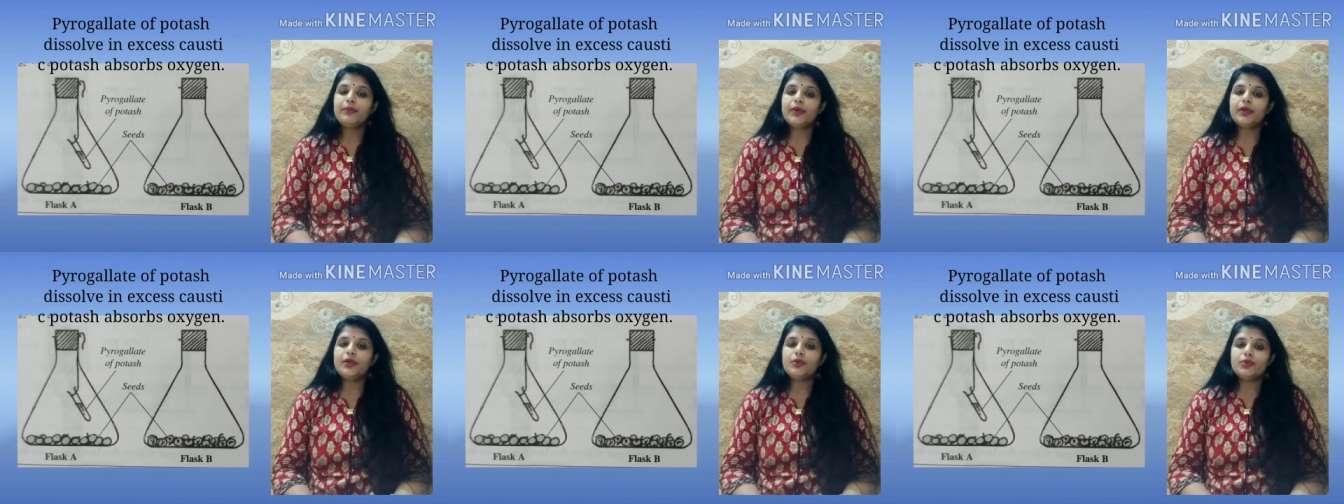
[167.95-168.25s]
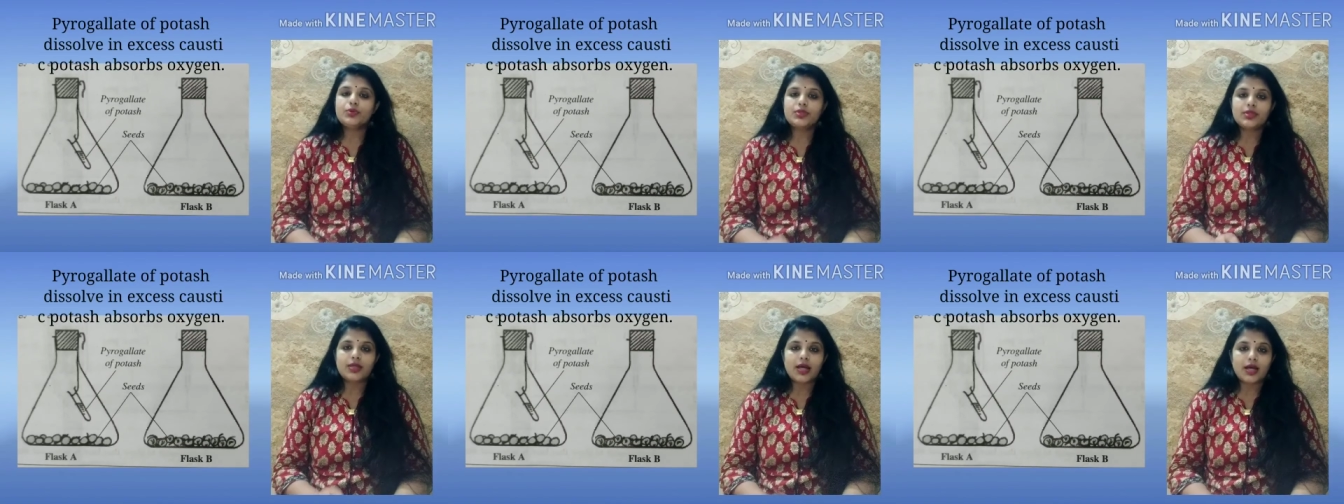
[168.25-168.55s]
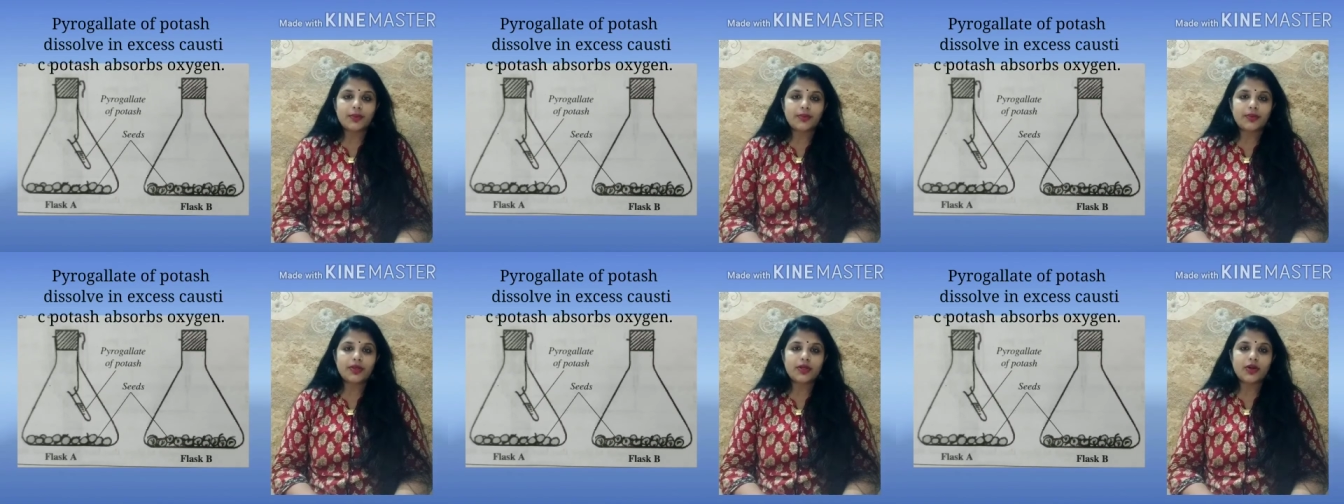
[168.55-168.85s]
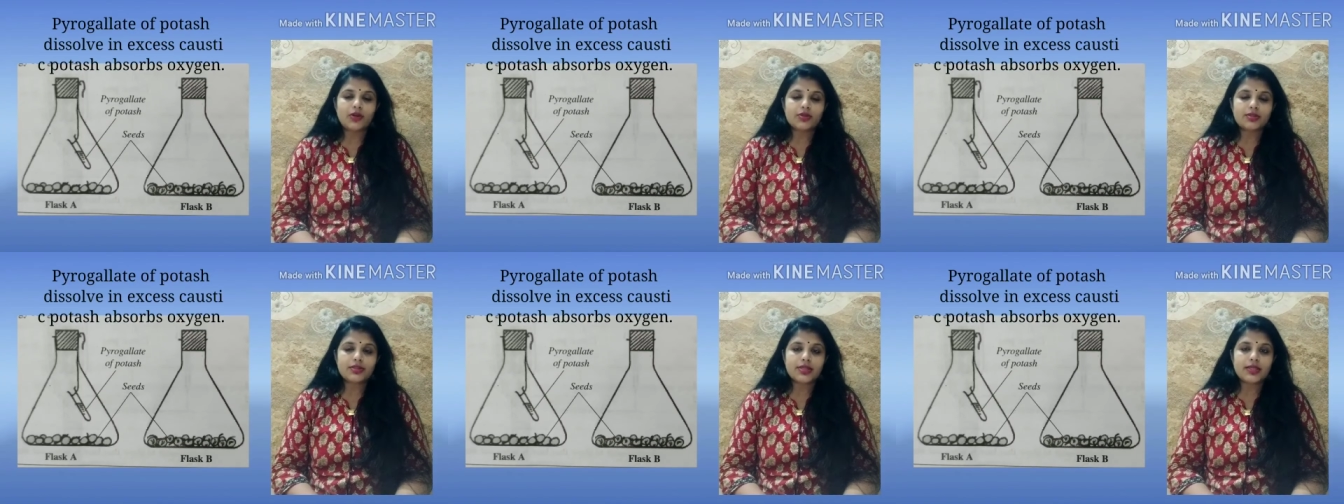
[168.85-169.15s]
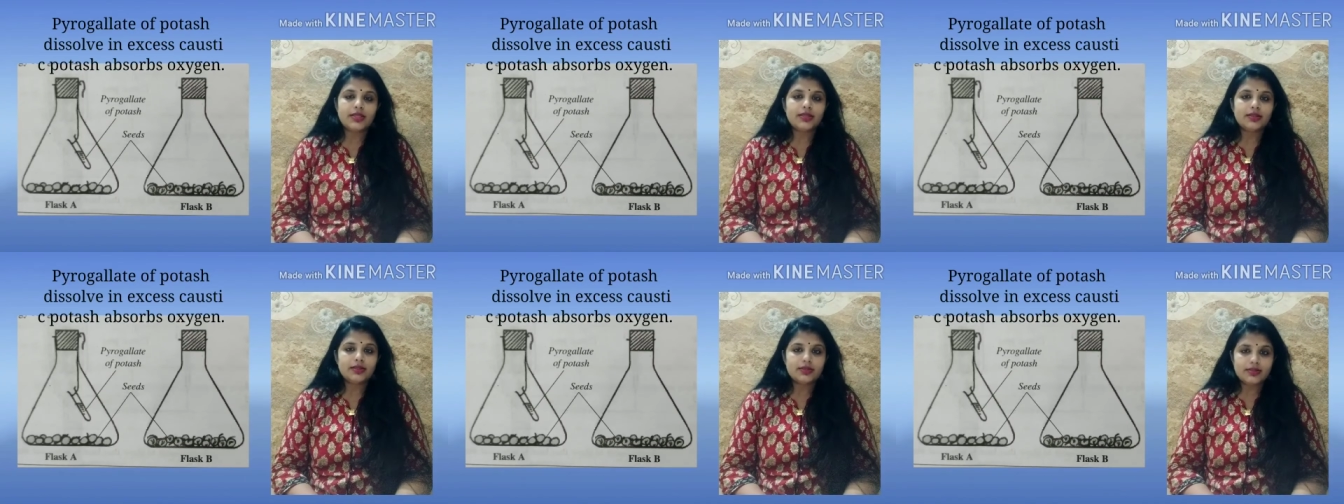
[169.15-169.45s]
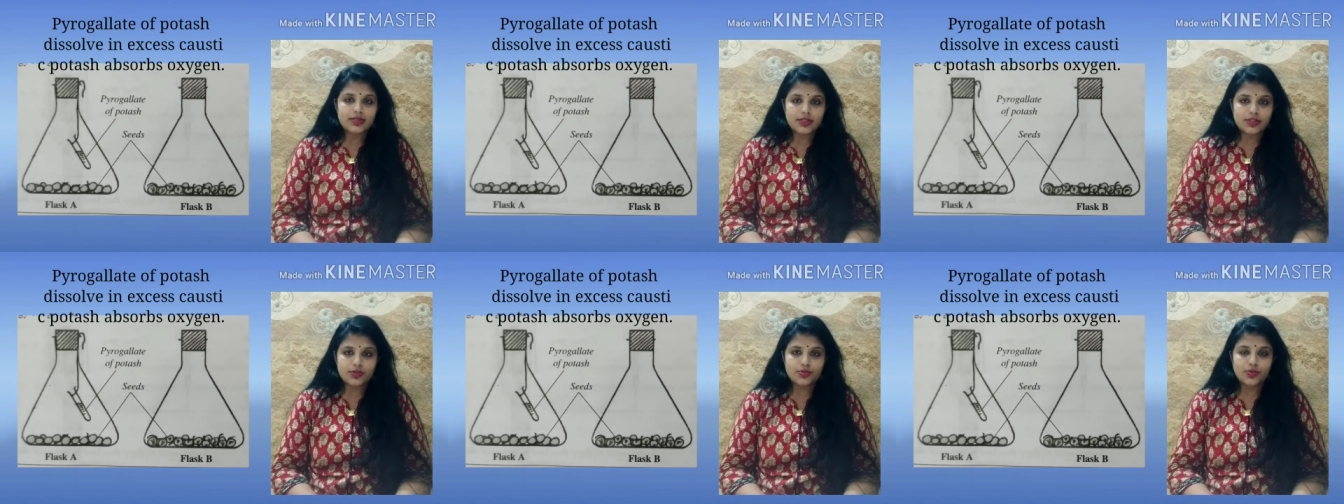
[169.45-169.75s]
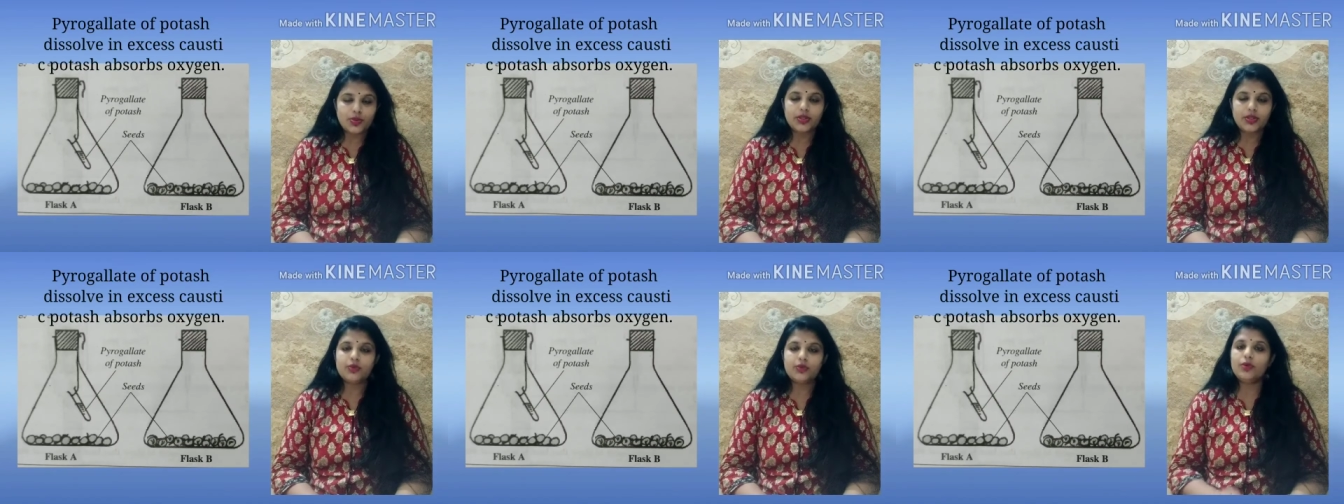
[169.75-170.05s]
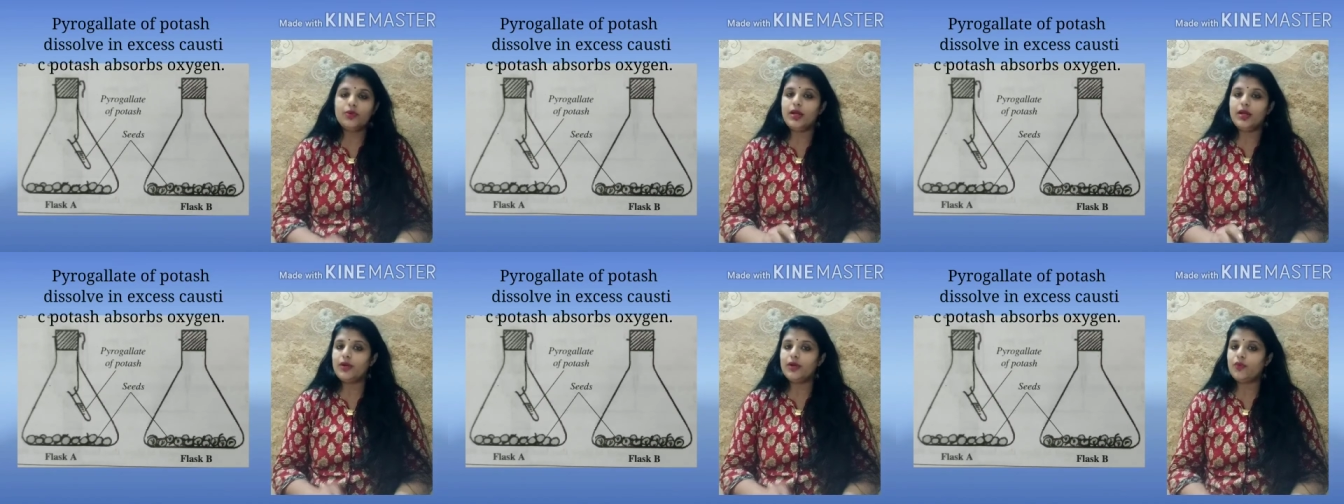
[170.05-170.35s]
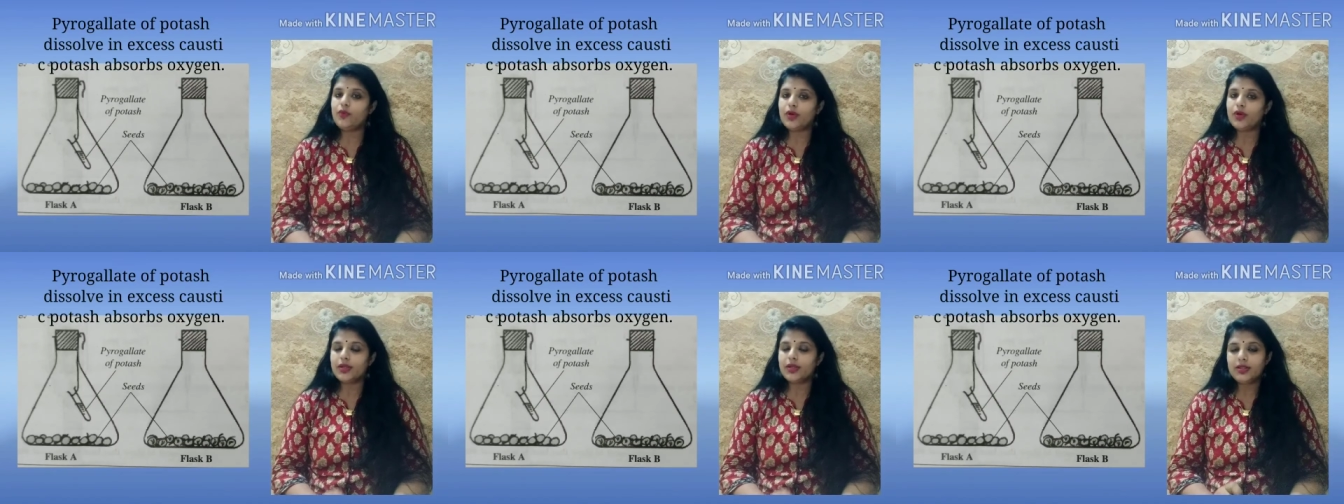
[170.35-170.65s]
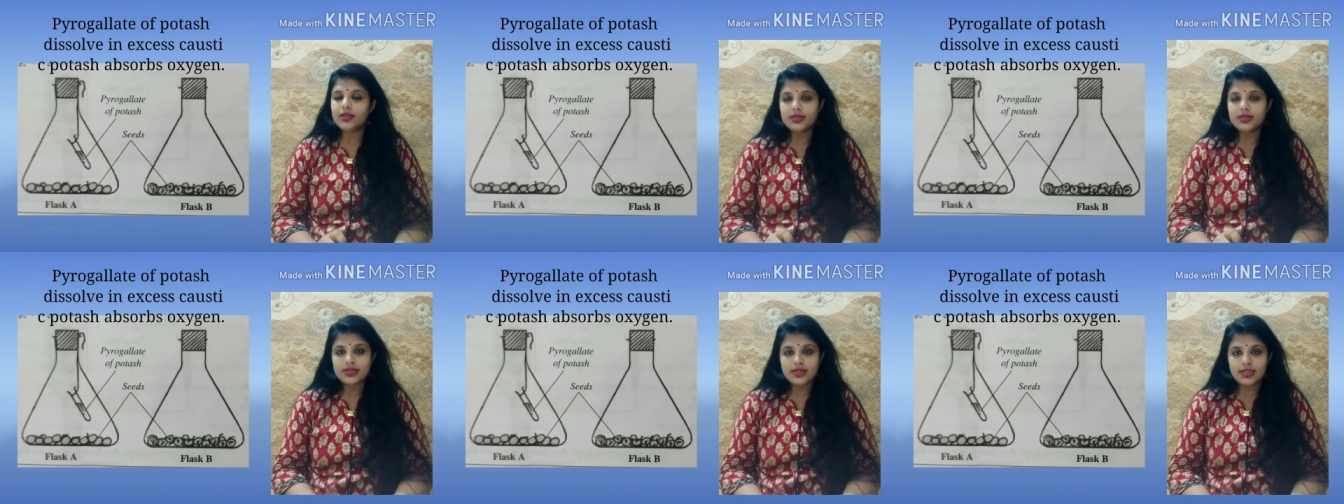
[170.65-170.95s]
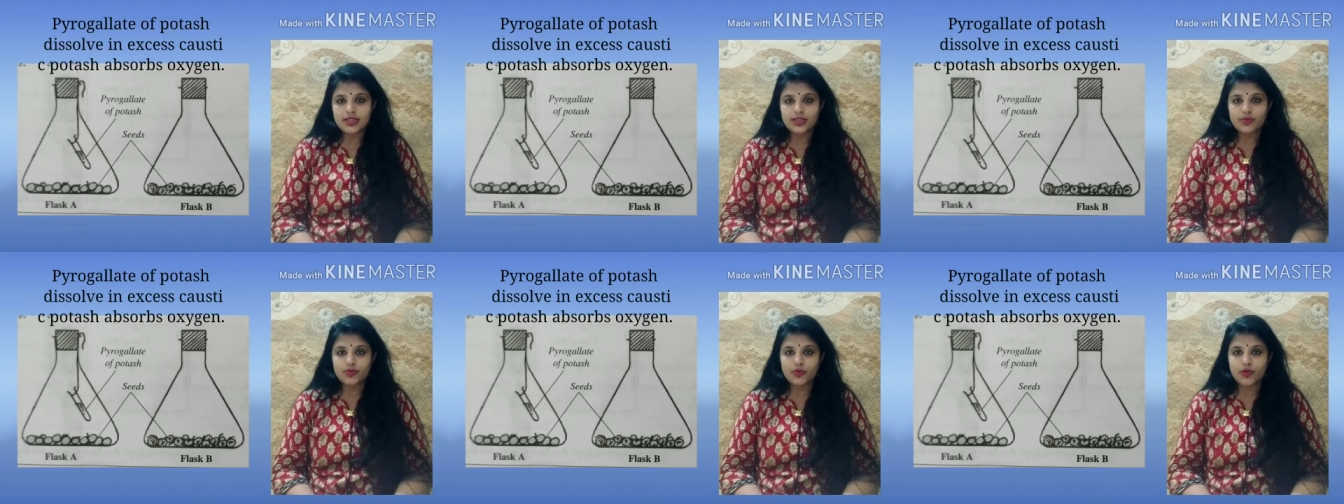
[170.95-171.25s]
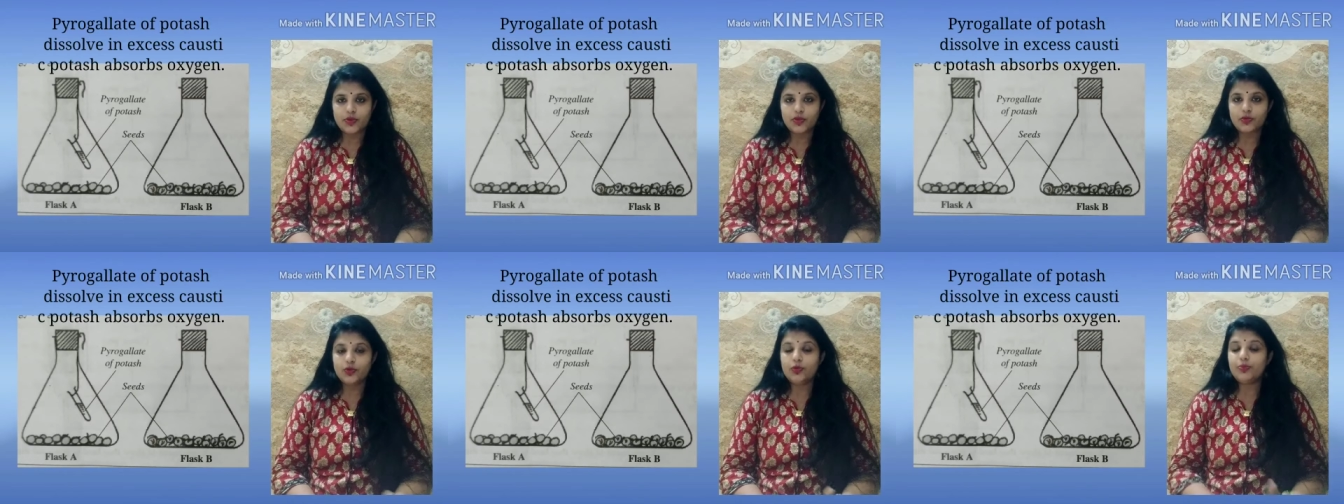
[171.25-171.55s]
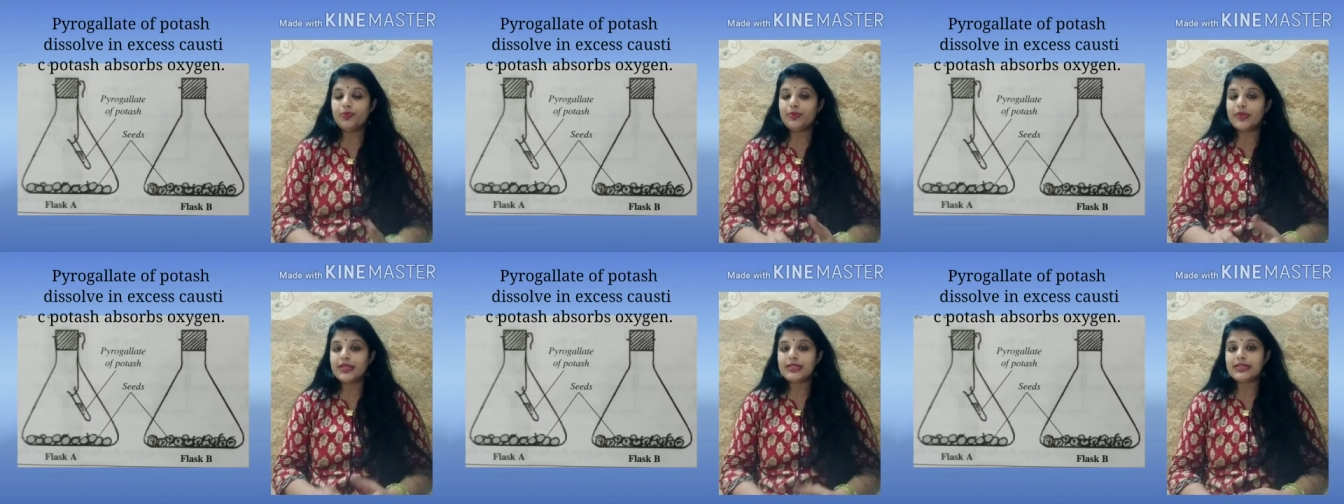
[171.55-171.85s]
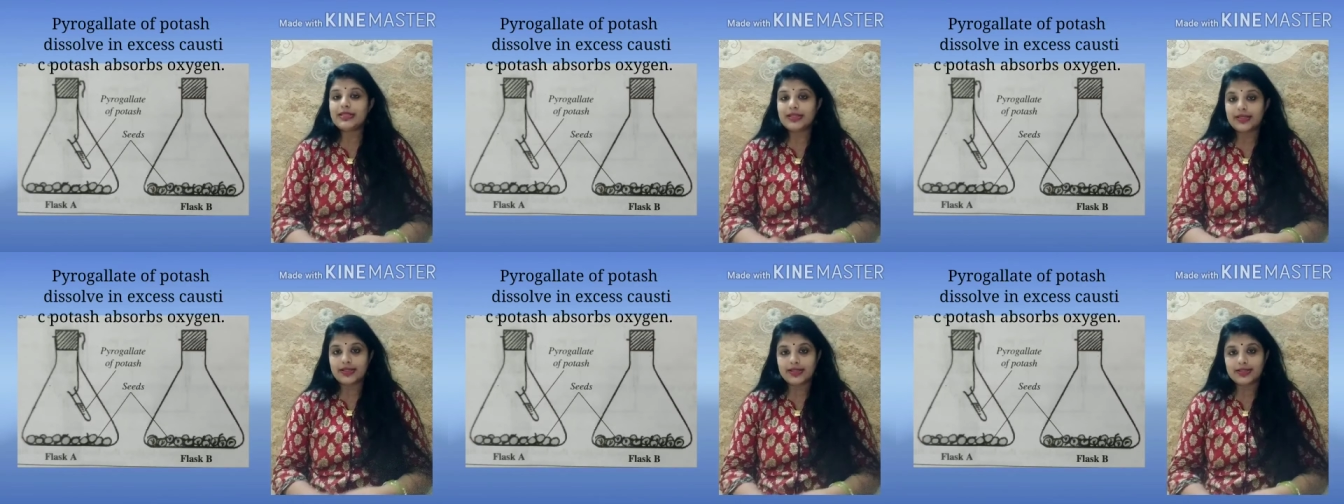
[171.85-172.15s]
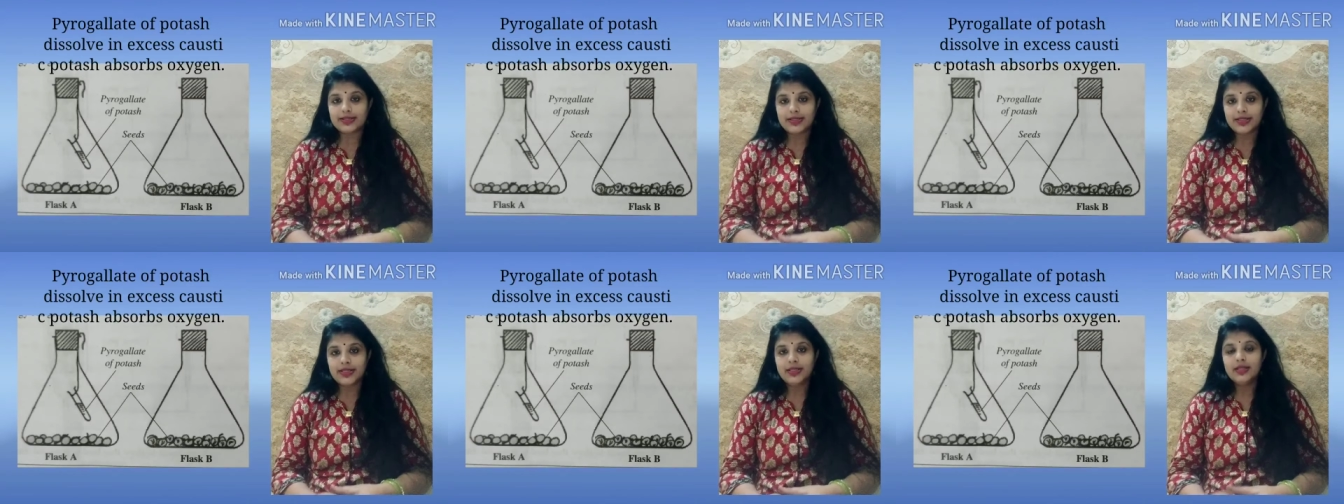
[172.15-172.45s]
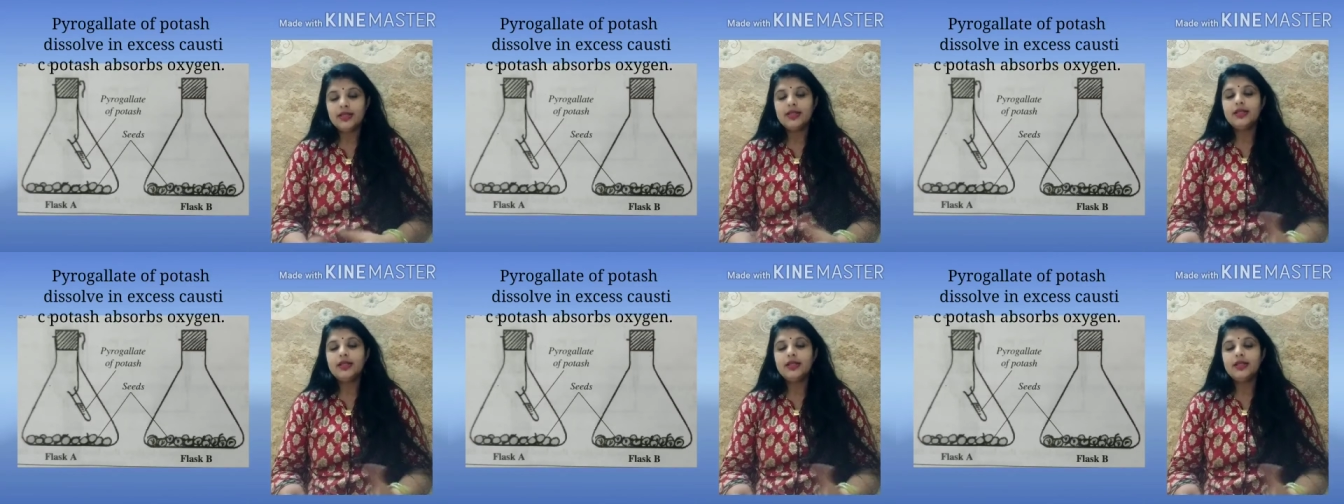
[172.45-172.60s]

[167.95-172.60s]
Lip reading: produce carbon dioxide 6 molecule and water 6 molecule plus energy